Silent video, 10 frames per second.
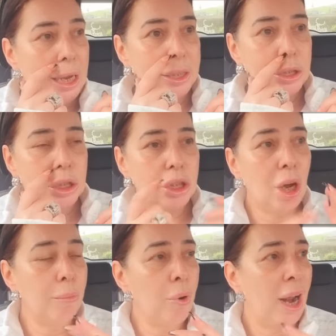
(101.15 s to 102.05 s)
it's
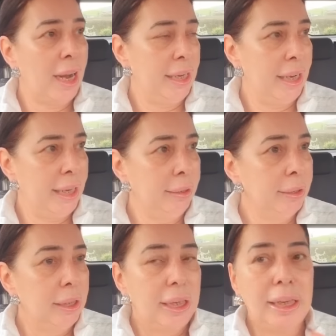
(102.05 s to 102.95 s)
stopped raining,
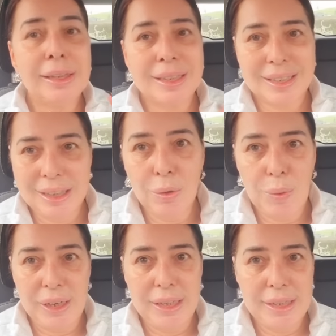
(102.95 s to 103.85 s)
it's still
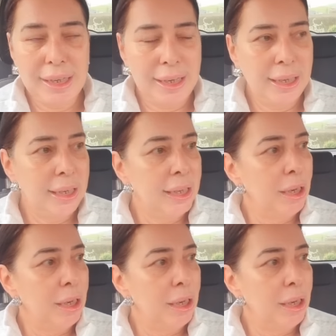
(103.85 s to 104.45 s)
windy.